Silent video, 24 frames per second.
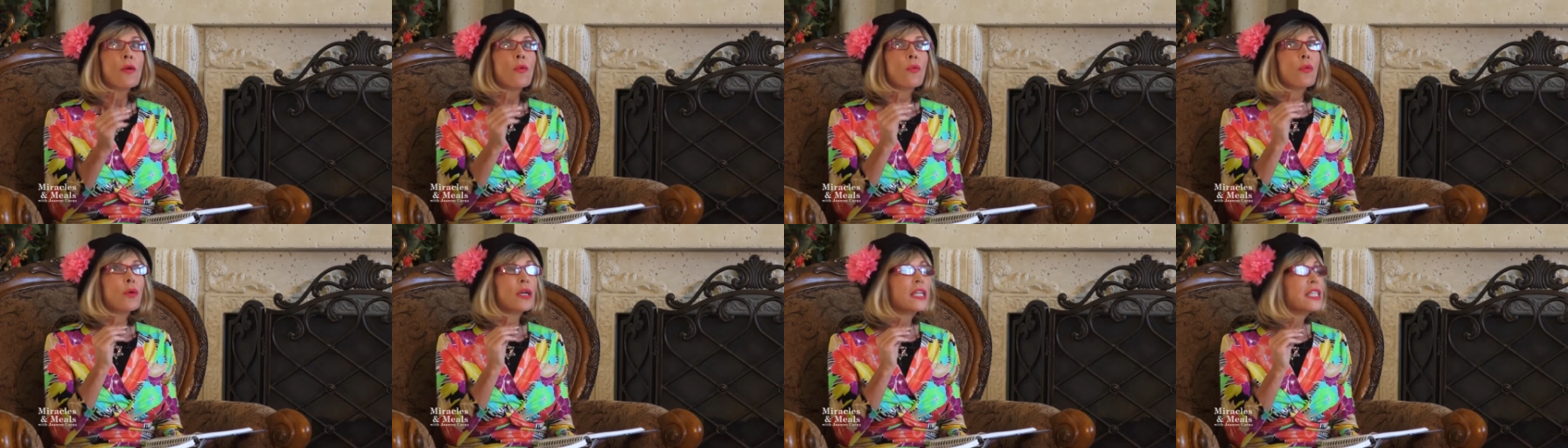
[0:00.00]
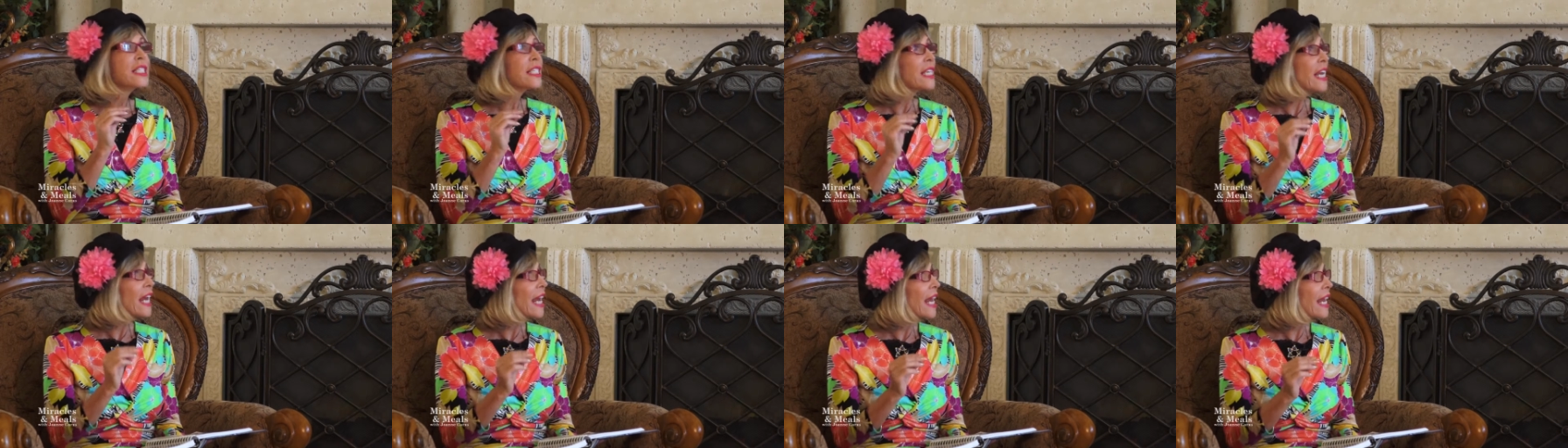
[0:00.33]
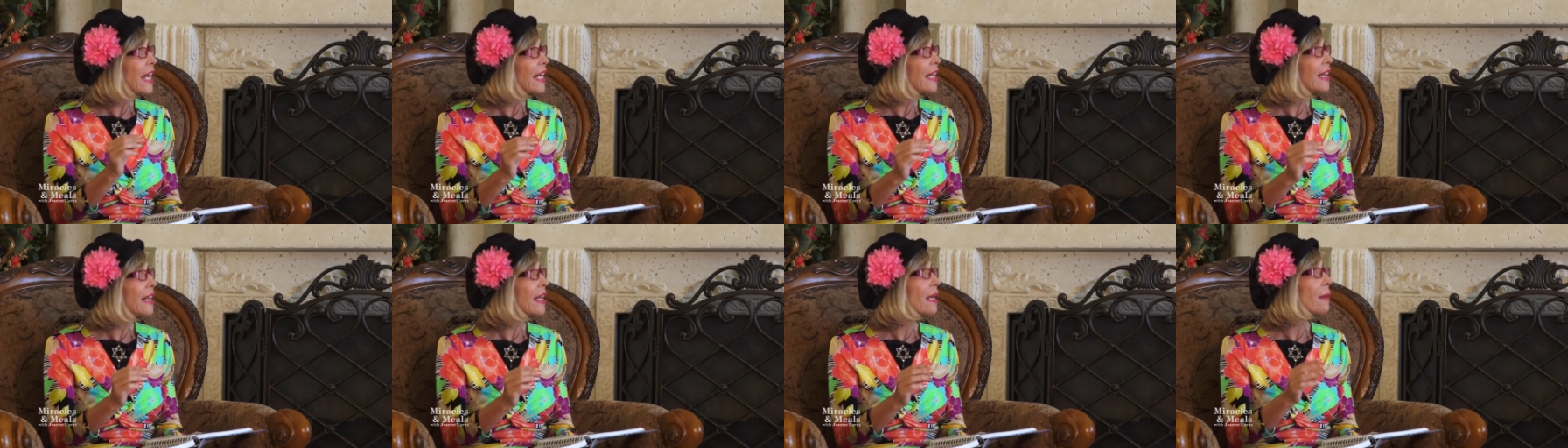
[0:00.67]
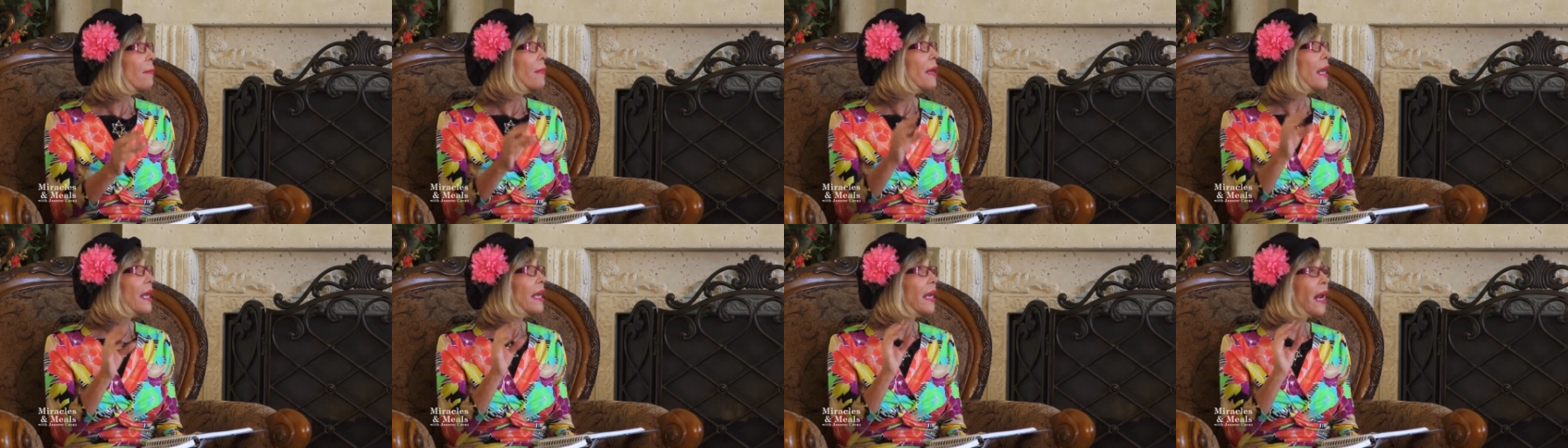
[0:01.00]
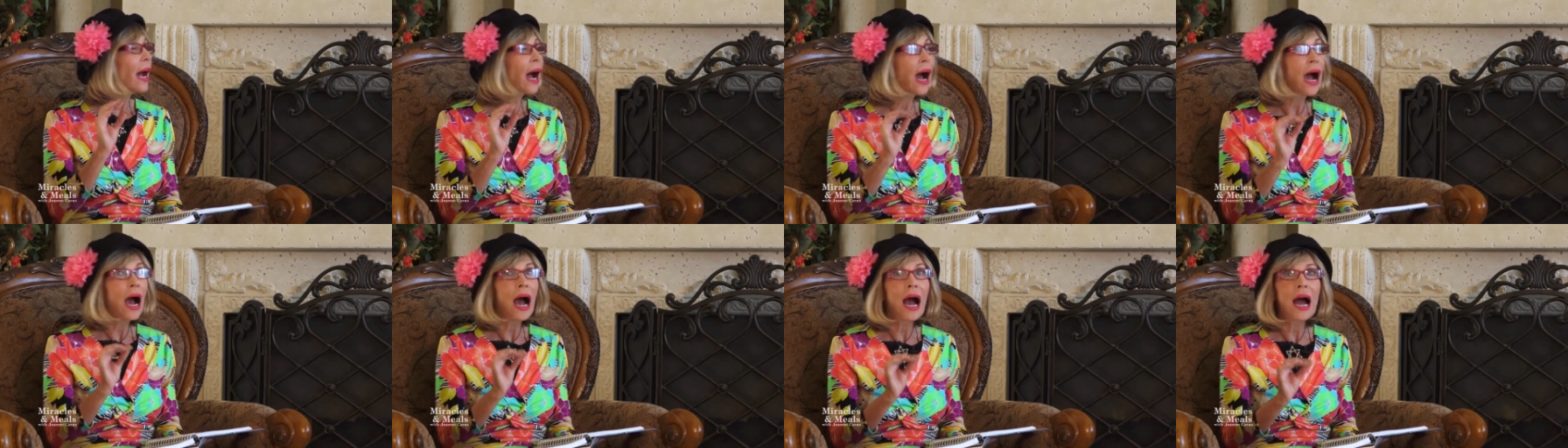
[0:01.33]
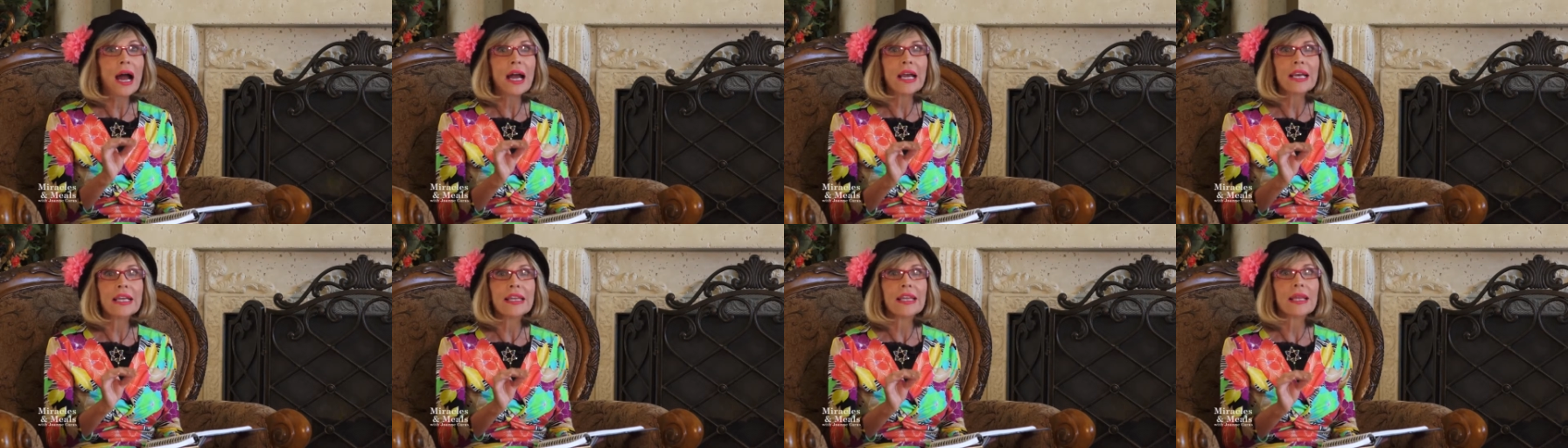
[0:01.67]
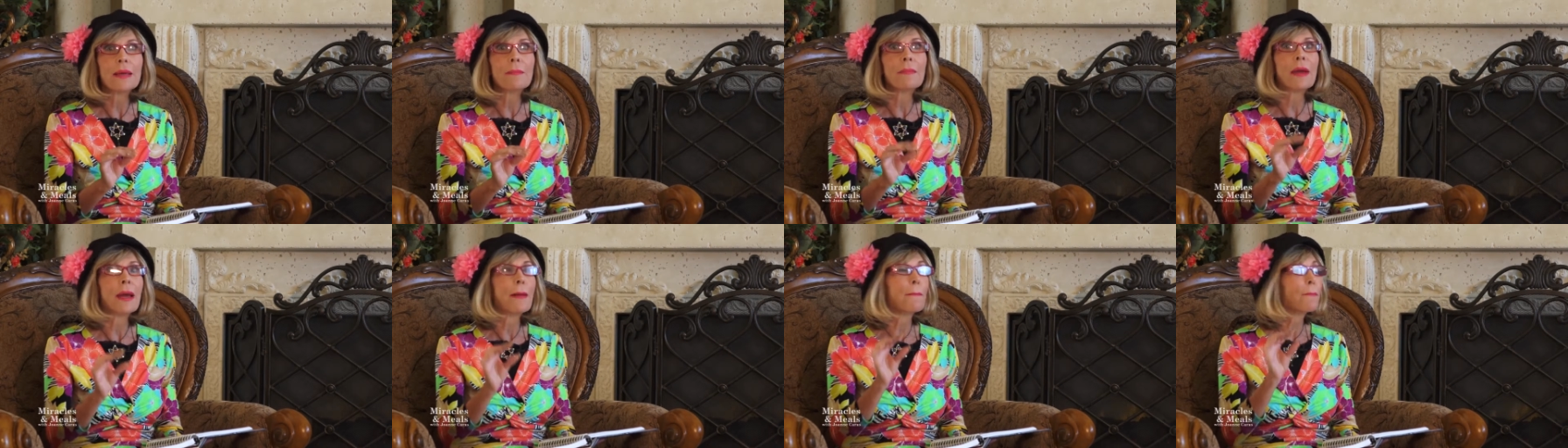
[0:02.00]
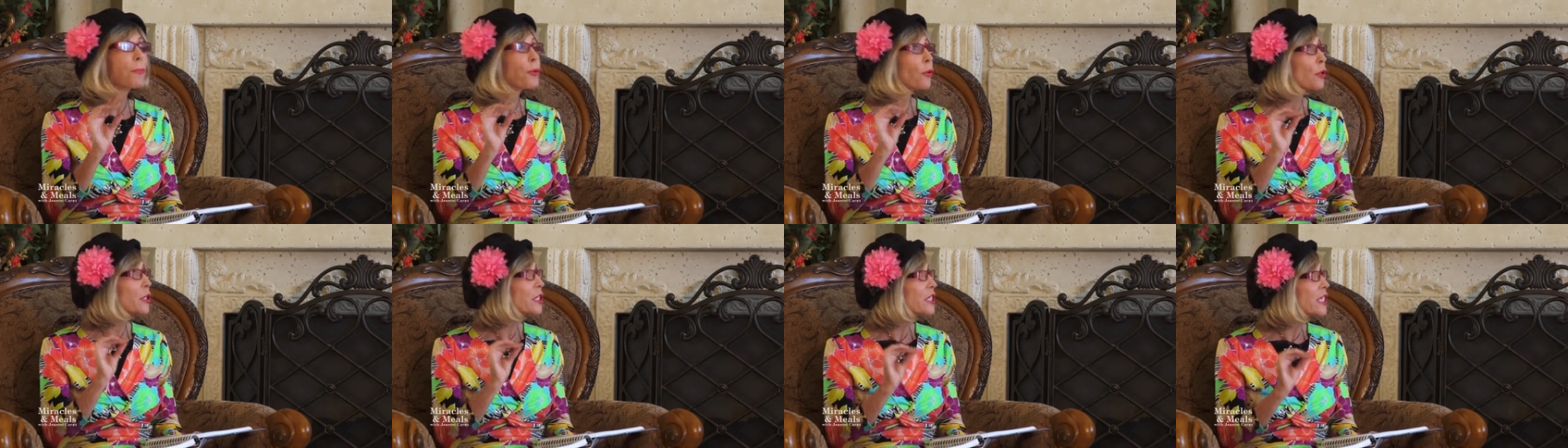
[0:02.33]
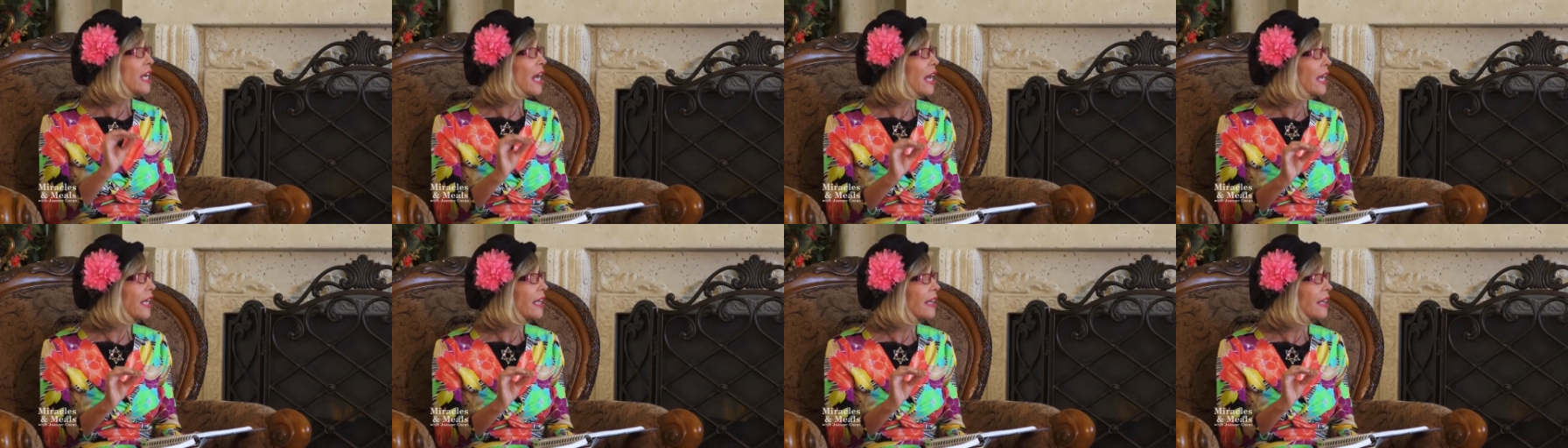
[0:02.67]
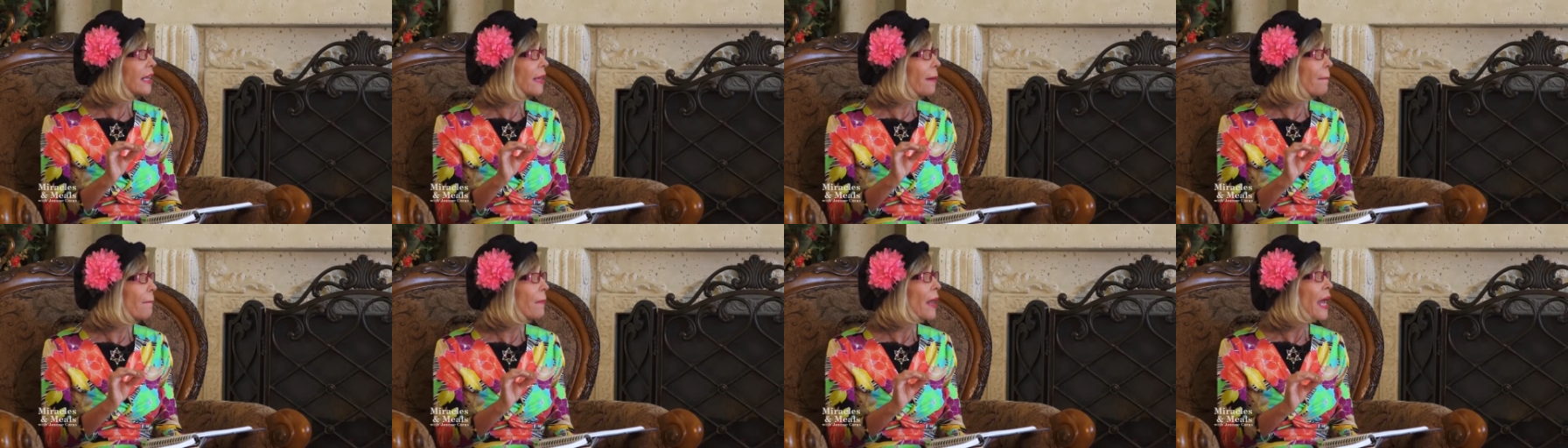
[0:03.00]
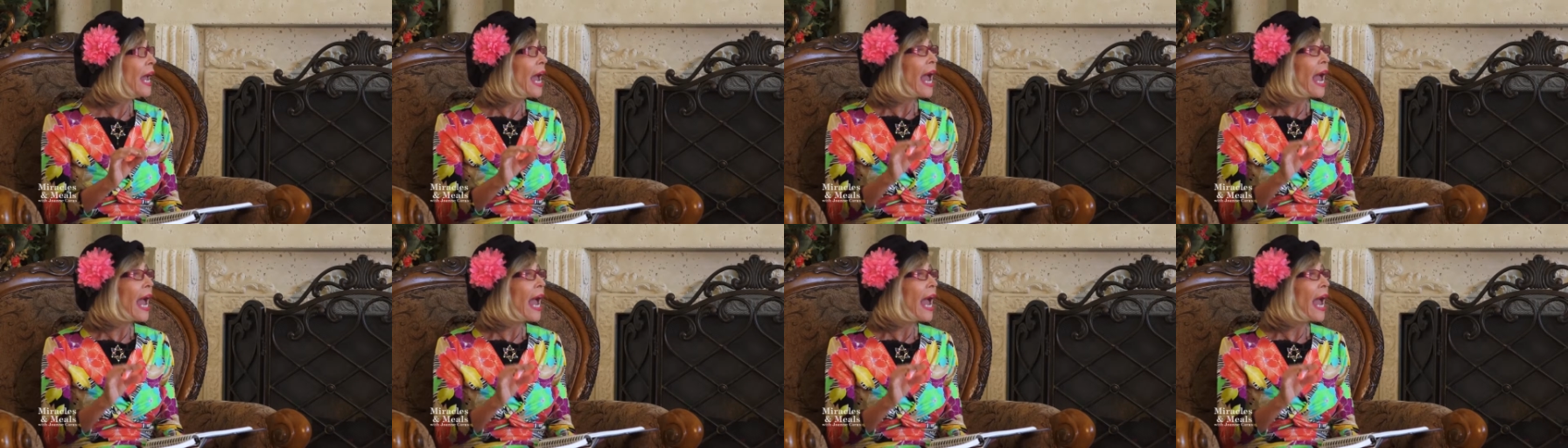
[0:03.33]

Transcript: would take them and hide them and protect them.